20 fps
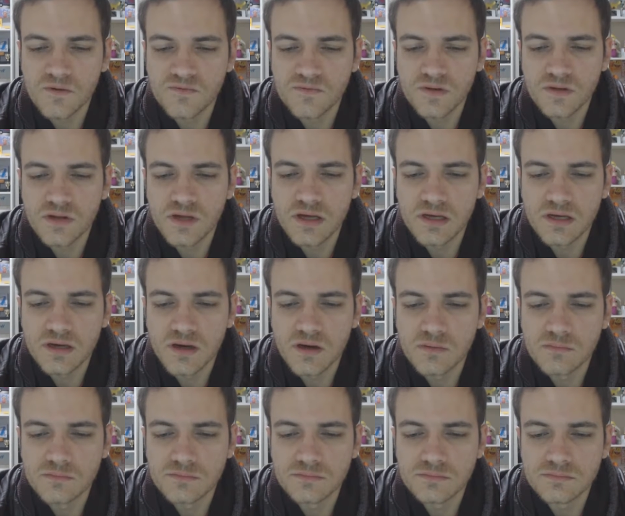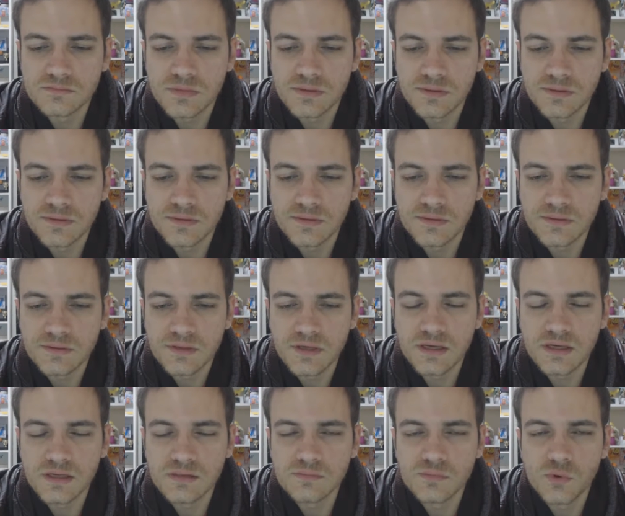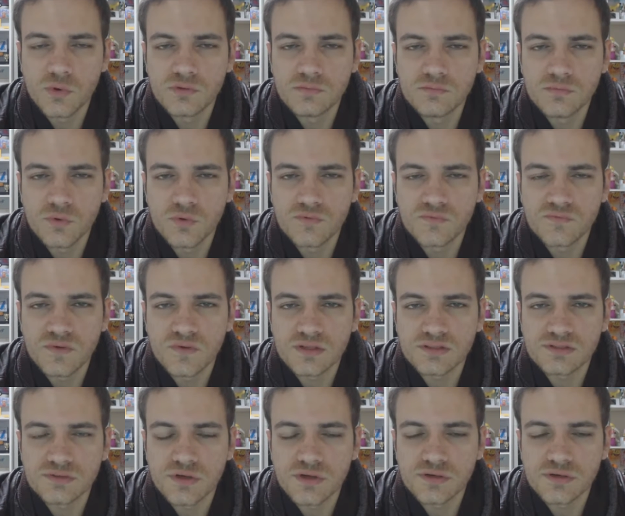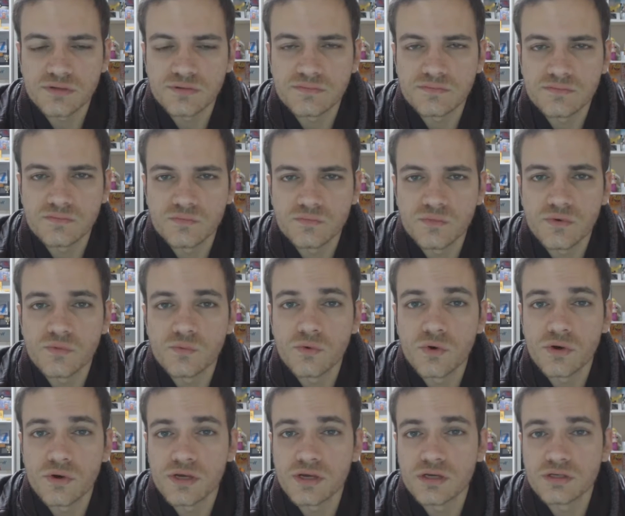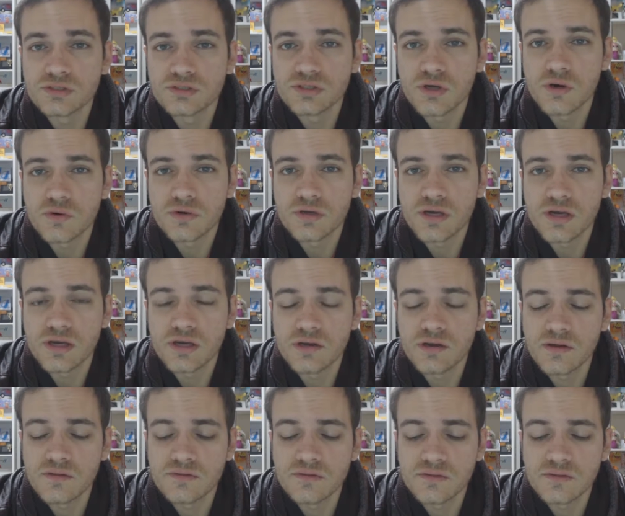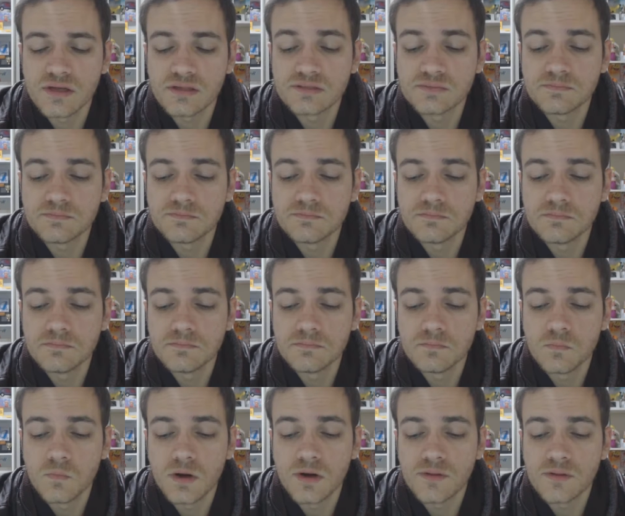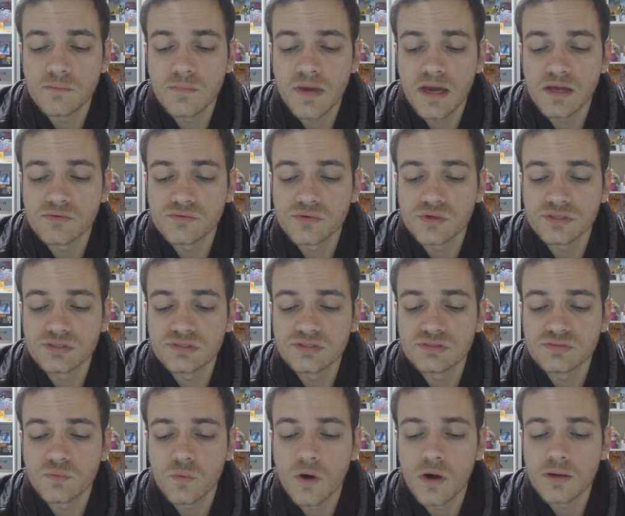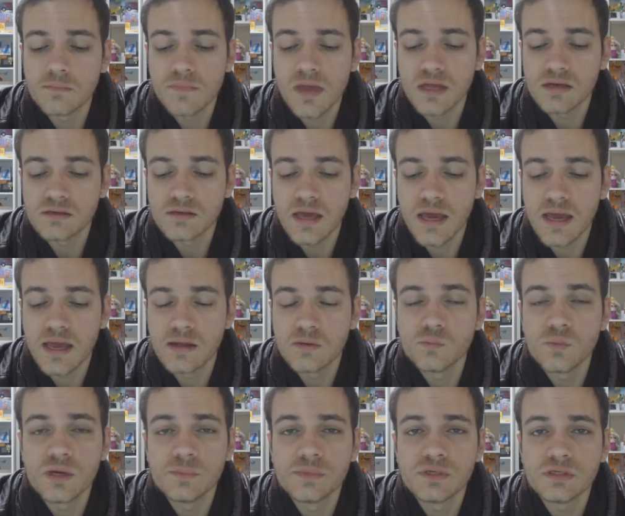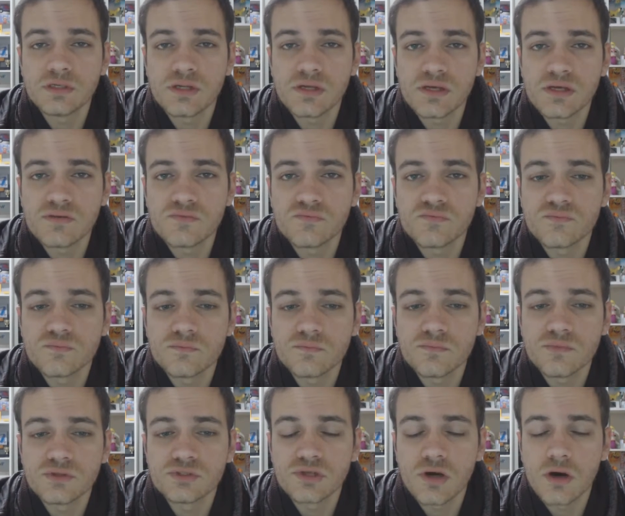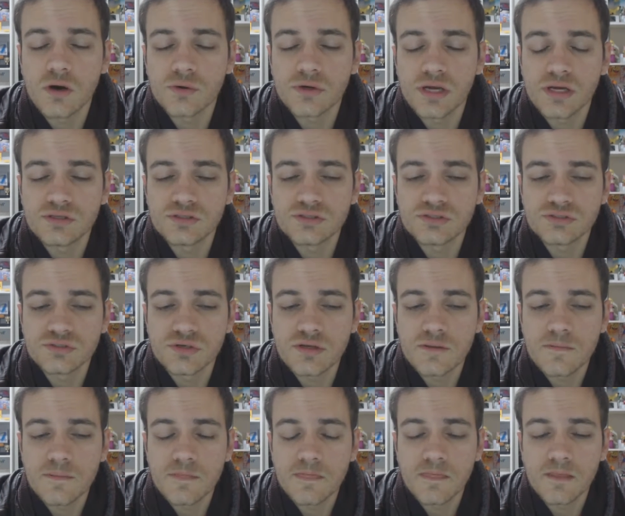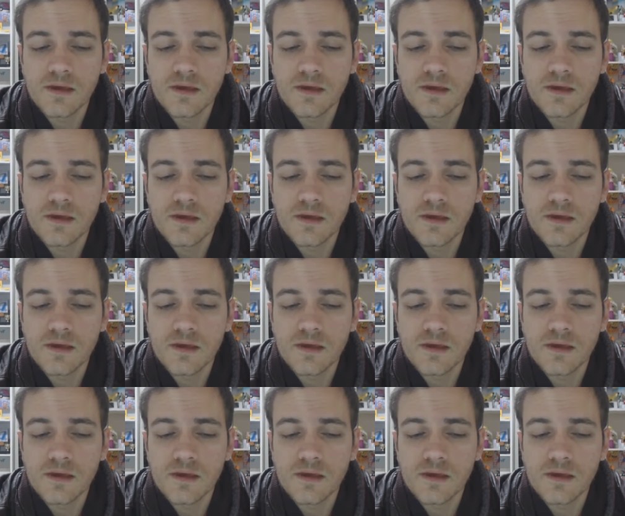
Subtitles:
feel like I'm getting more and more frustrated with working in childcare. And I think that's one of the main reasons why men and women leave the childcare industry,